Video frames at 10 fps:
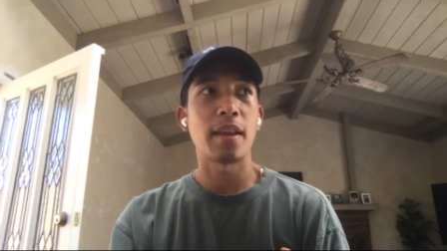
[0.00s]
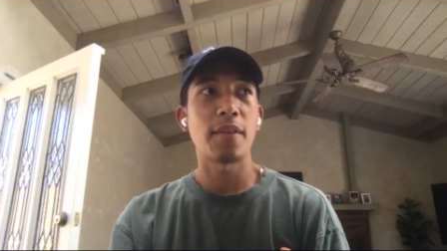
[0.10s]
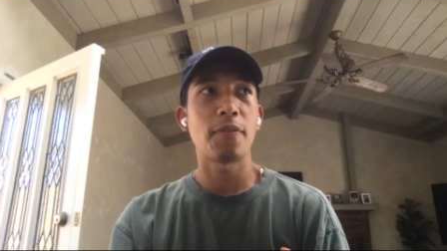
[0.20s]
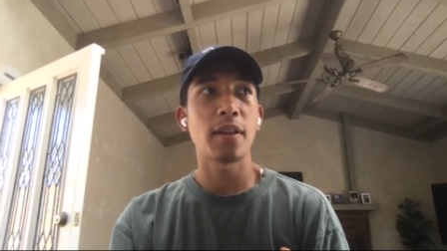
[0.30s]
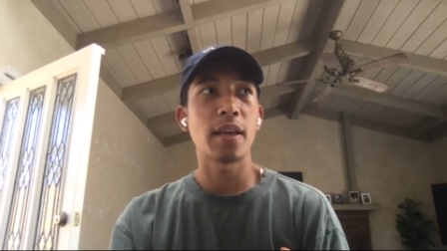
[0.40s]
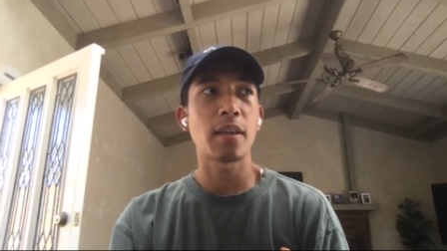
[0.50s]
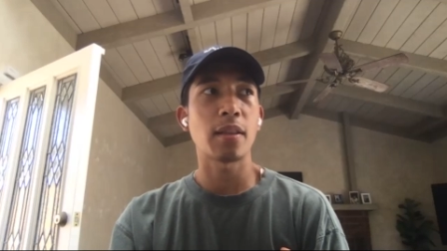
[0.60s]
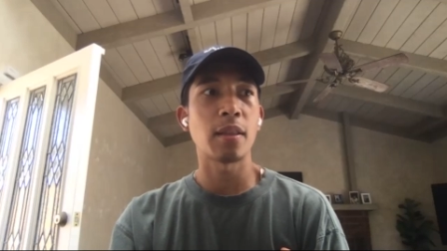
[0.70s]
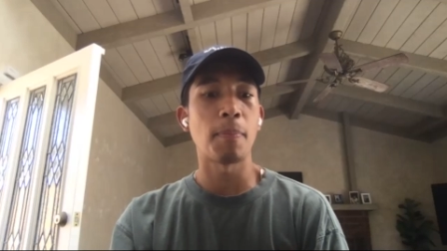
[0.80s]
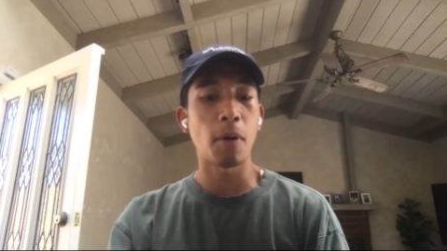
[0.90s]
I feel like
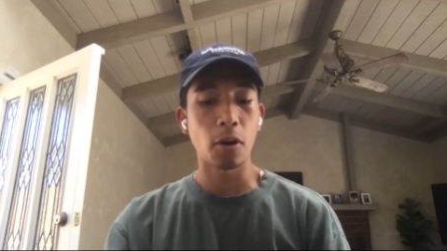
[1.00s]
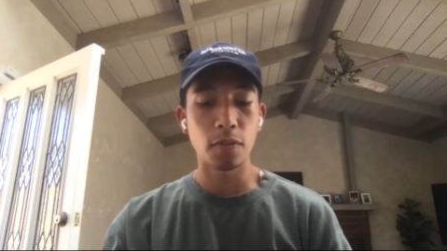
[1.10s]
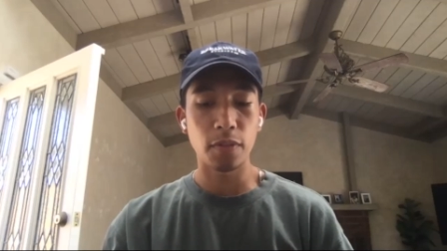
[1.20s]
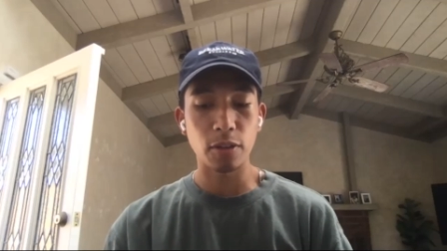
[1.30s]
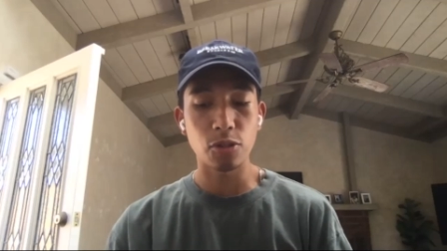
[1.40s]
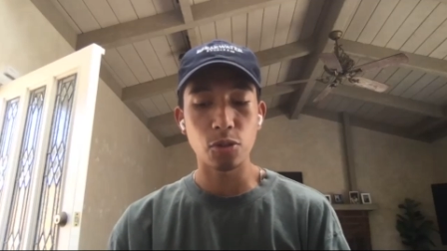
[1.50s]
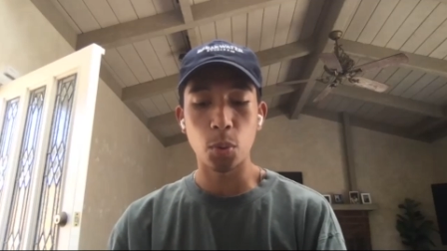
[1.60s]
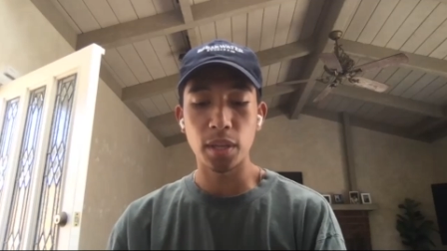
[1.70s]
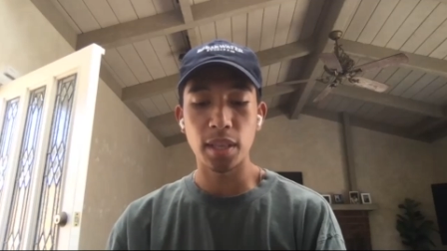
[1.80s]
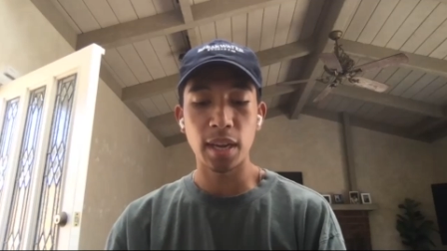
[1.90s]
the part of their
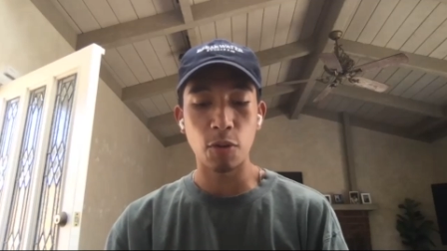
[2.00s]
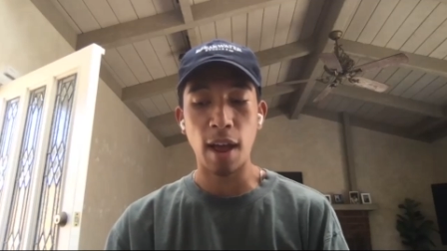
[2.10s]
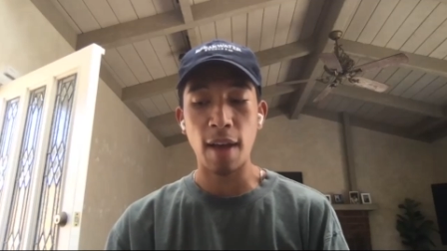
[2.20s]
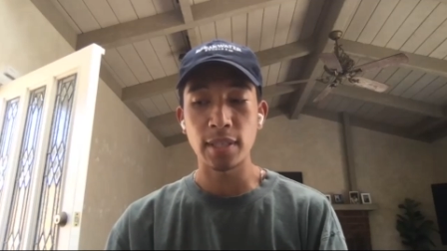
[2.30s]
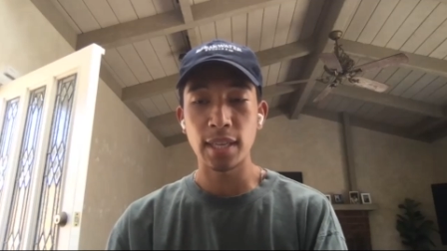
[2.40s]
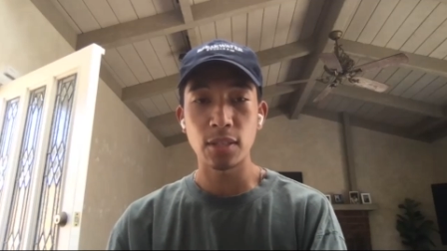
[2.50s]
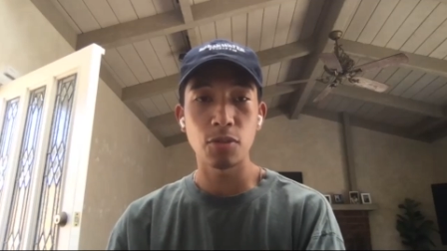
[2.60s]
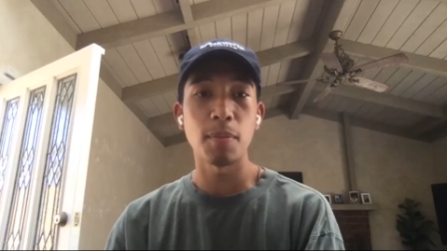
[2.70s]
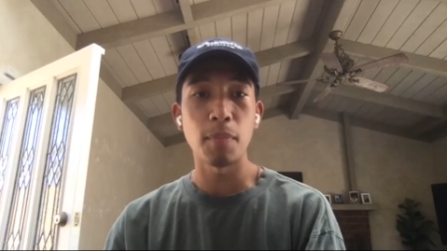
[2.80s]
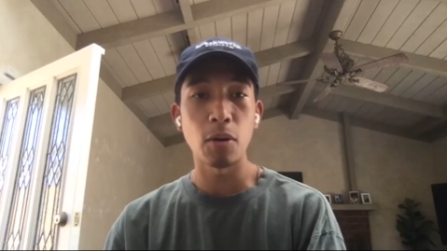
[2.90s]
story that I gravitate to
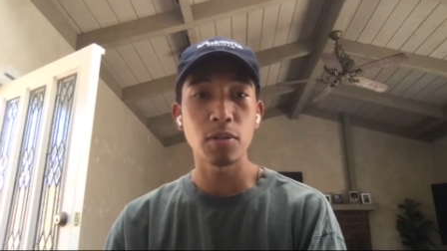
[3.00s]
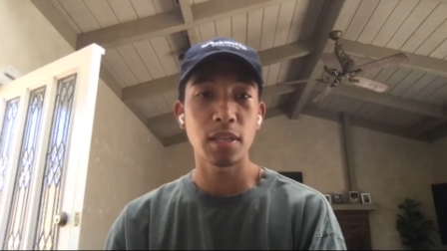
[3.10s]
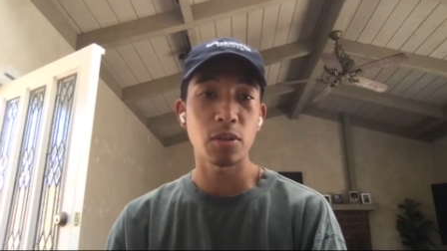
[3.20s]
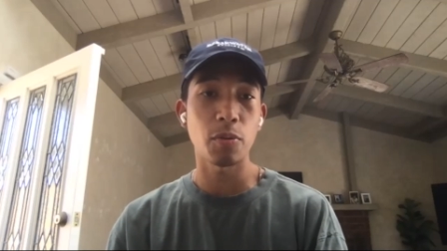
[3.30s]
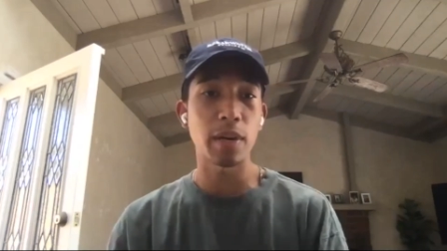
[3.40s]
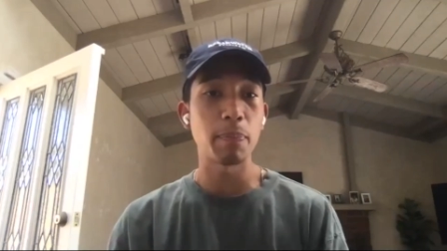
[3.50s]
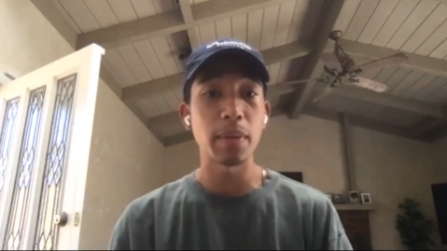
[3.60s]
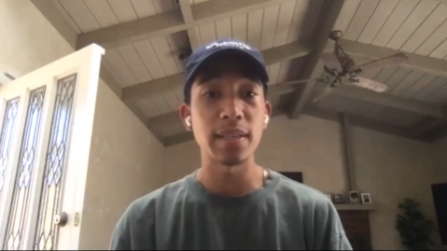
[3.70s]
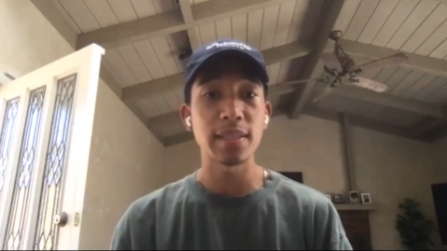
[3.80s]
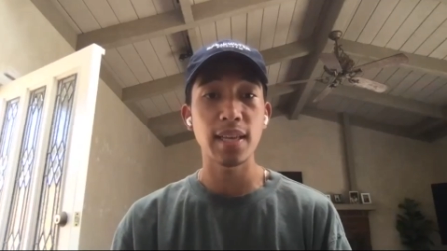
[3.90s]
the most has already
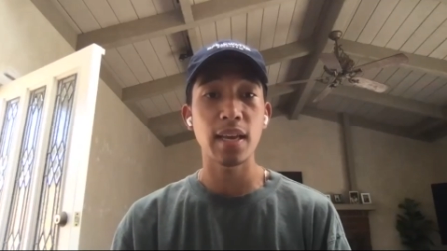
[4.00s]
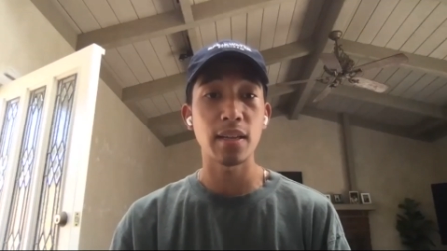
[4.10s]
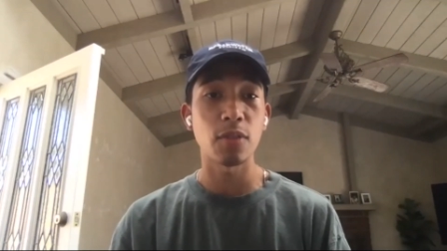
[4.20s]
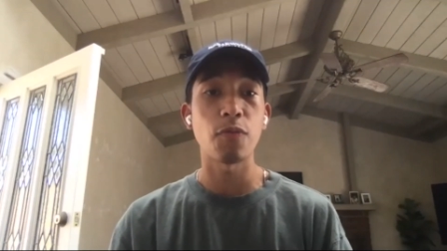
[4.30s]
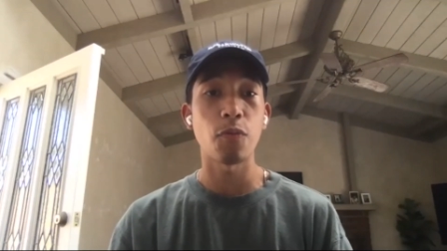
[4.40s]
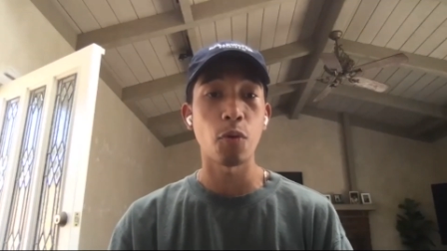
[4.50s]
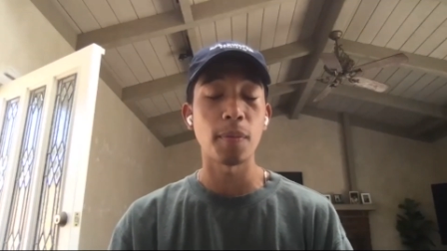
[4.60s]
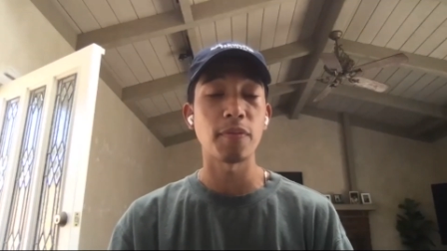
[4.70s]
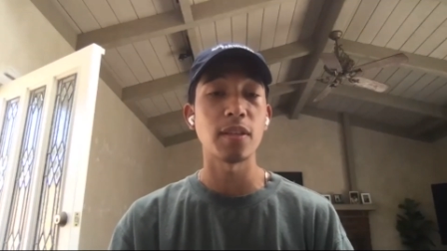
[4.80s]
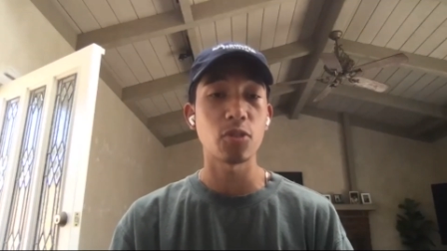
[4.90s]
been said in the form
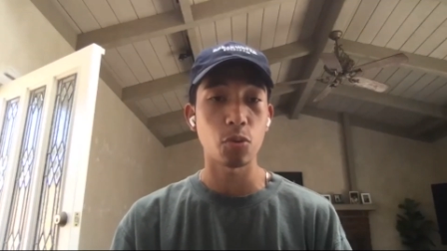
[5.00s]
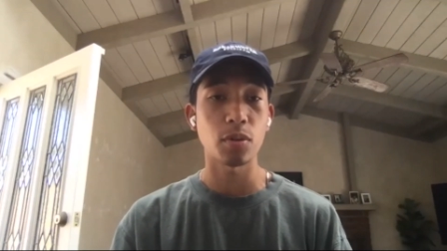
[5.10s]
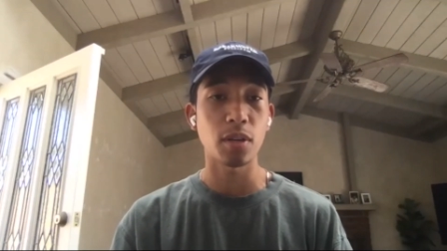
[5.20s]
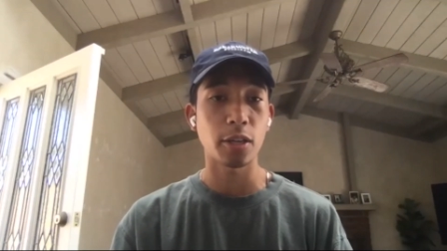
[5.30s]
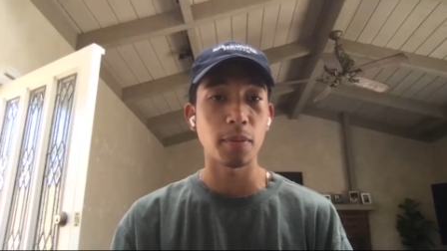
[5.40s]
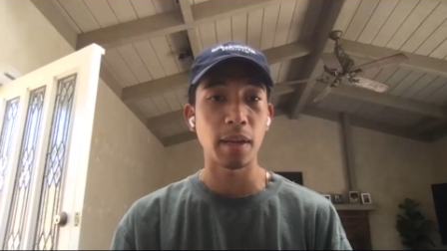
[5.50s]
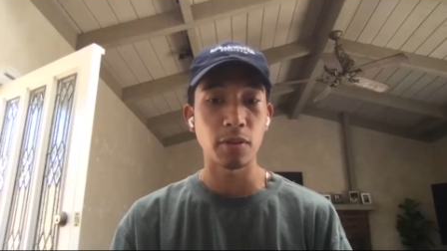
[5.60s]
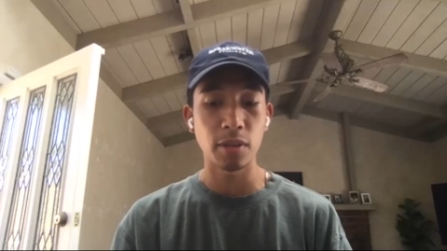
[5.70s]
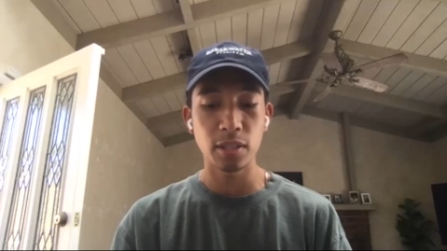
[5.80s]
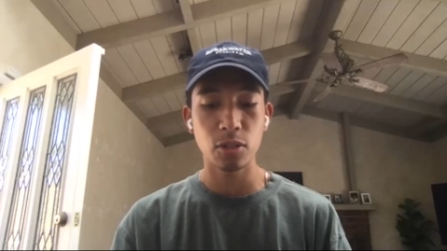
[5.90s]
of this short
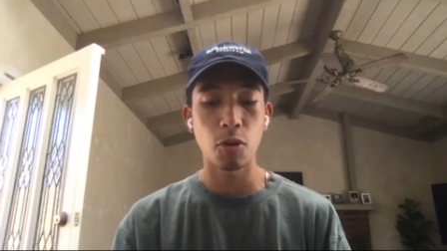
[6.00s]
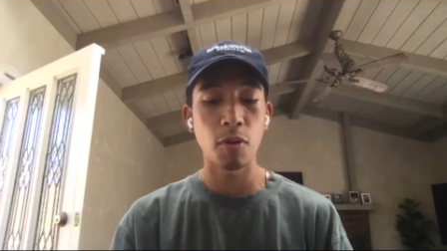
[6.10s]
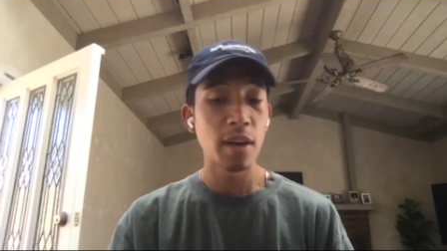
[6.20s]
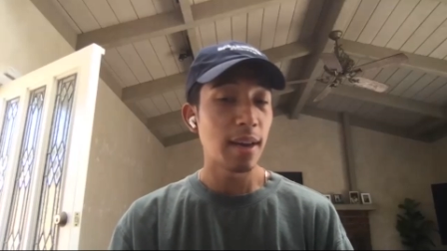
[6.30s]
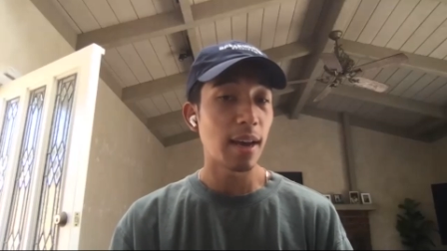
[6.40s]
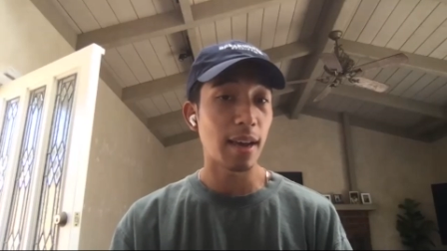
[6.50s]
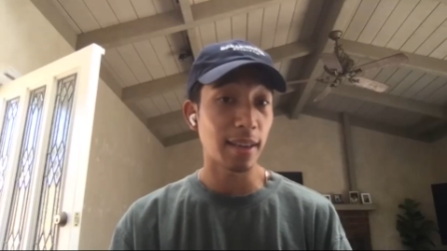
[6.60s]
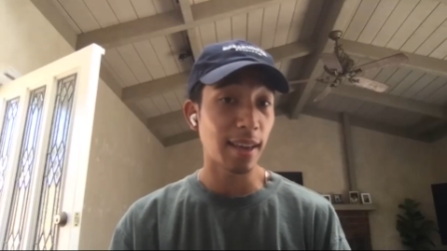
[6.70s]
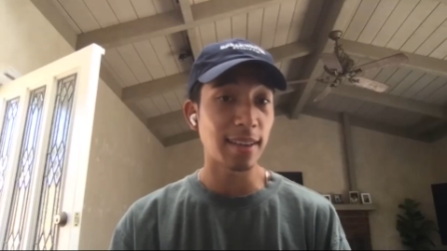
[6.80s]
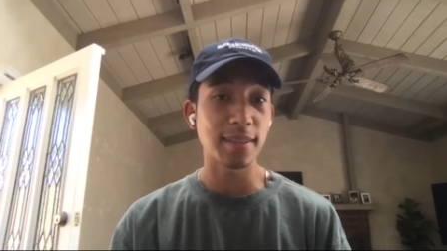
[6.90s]
documentary. So
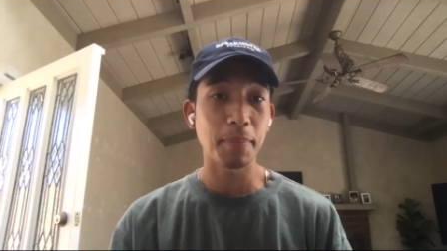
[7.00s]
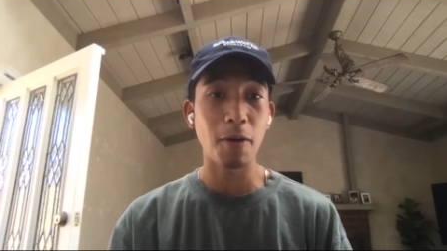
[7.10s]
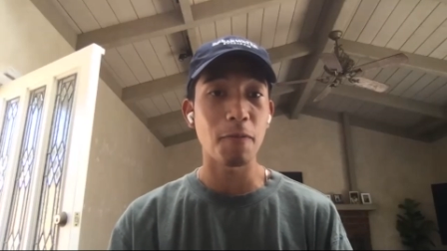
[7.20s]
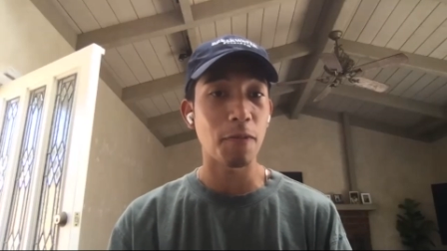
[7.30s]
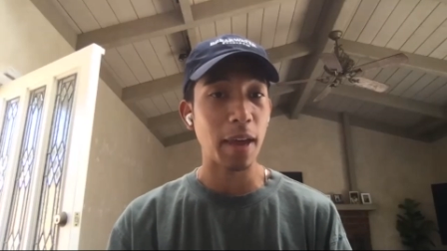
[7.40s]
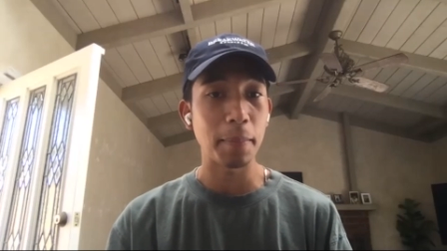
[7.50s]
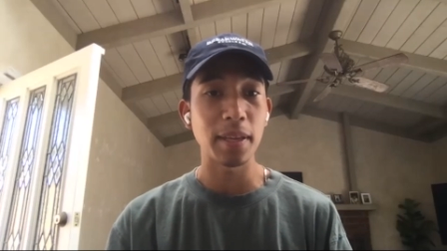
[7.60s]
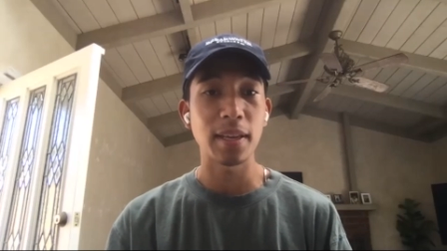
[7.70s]
again, it's about family.